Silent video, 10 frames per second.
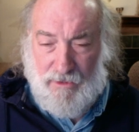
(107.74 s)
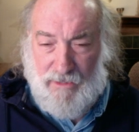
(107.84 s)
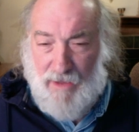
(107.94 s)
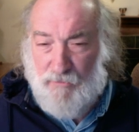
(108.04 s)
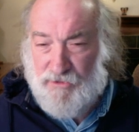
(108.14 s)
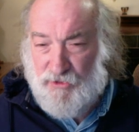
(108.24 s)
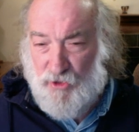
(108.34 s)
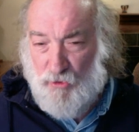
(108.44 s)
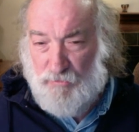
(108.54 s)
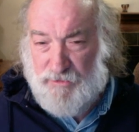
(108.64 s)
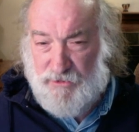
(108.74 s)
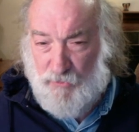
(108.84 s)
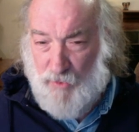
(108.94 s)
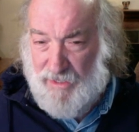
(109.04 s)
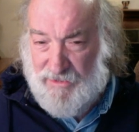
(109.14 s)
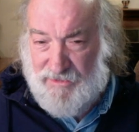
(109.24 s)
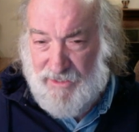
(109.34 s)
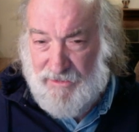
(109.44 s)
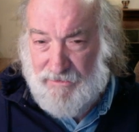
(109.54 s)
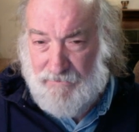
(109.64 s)
That was Job's greatest
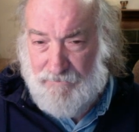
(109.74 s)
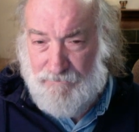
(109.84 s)
sin.